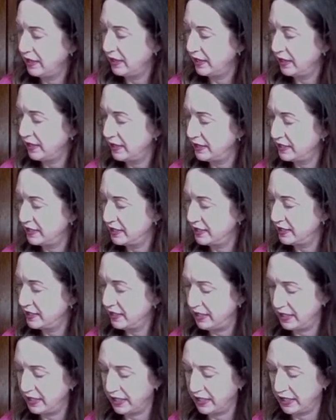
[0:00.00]
Let's
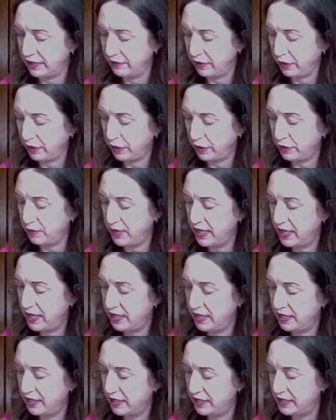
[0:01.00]
see, I have a
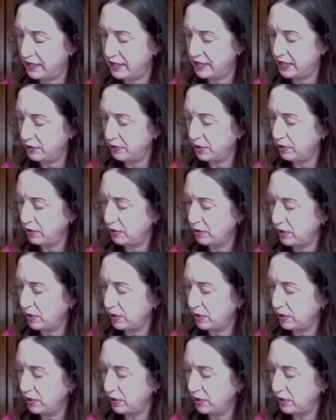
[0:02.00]
3, a 0,